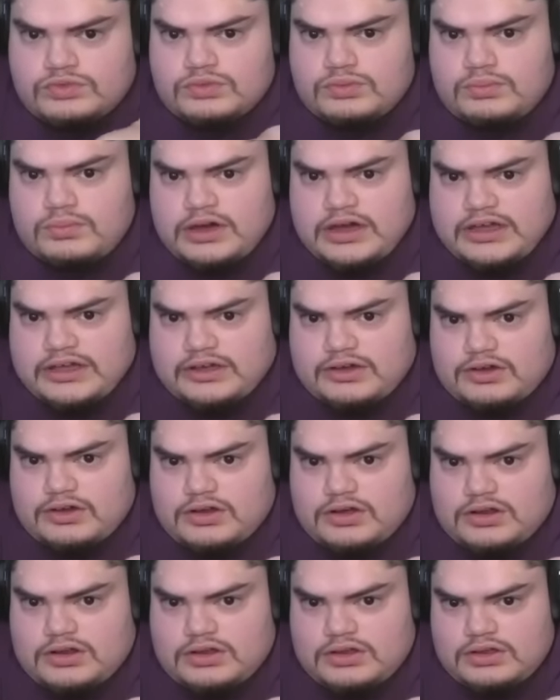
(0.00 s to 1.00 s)

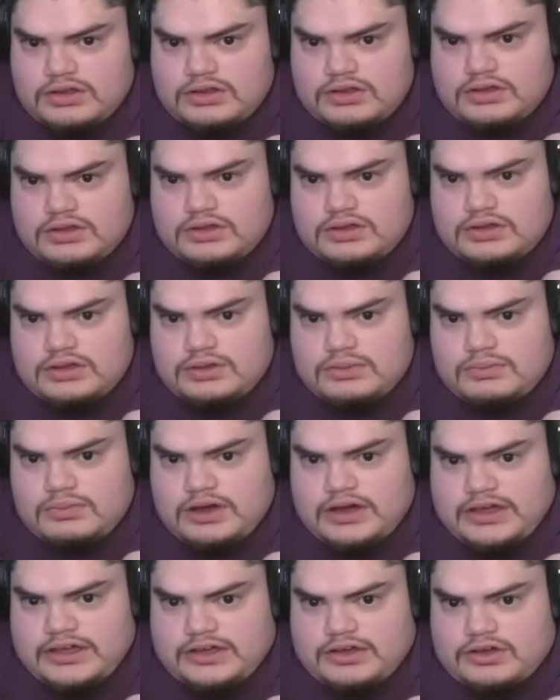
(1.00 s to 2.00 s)
Michael.
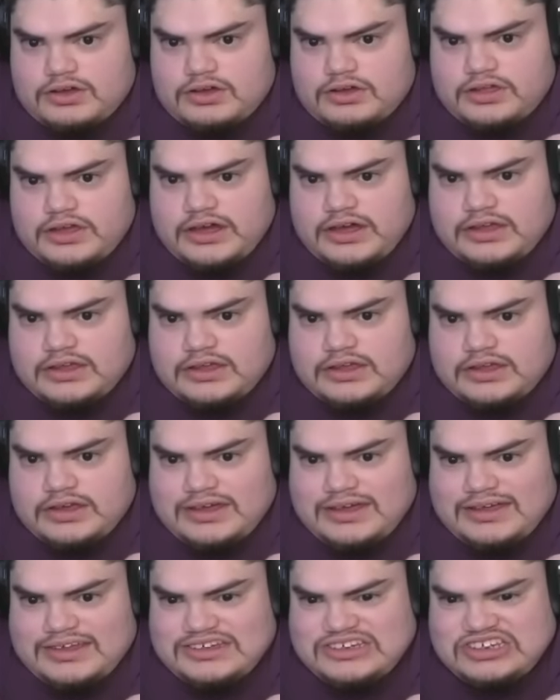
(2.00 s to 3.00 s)
Michael,
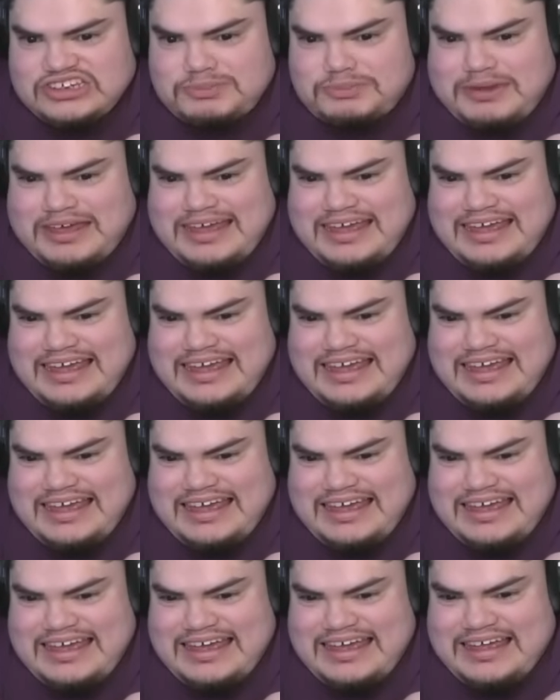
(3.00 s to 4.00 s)
ninety-nine
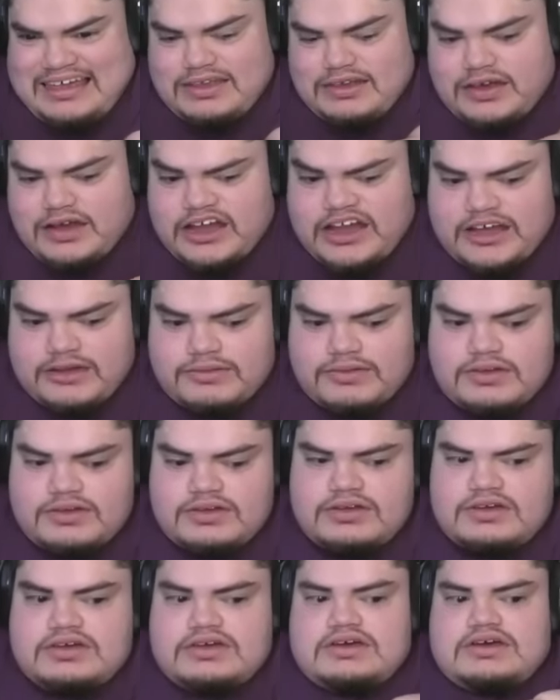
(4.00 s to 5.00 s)
speed. All right.
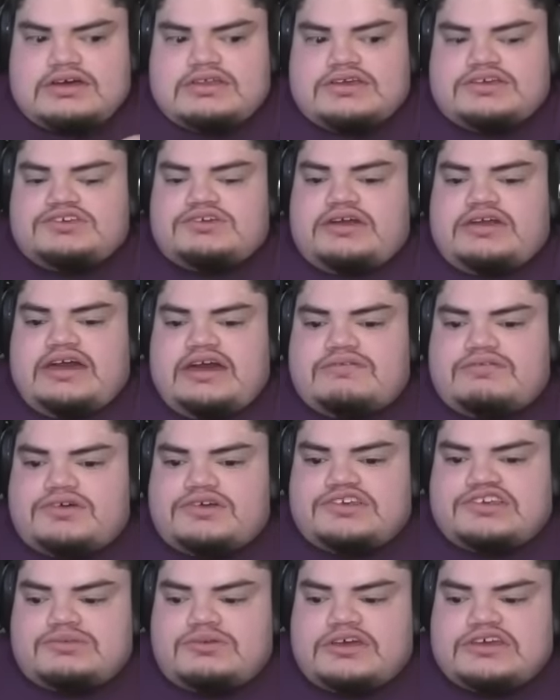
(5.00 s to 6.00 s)
Let's try to have good
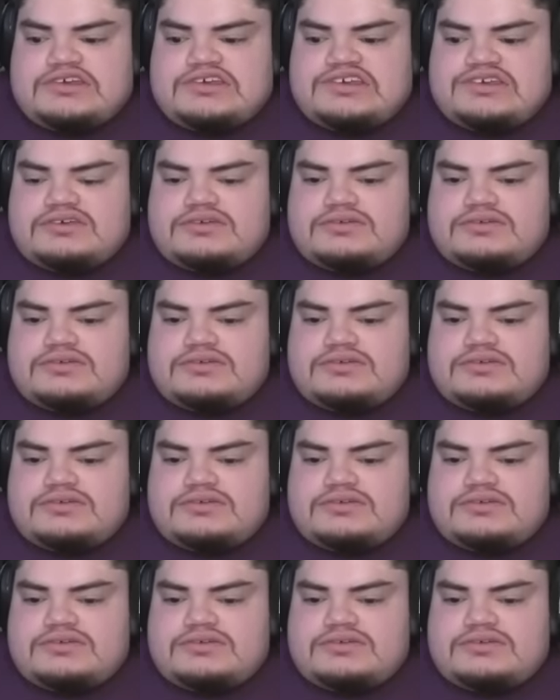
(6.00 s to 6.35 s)
swings.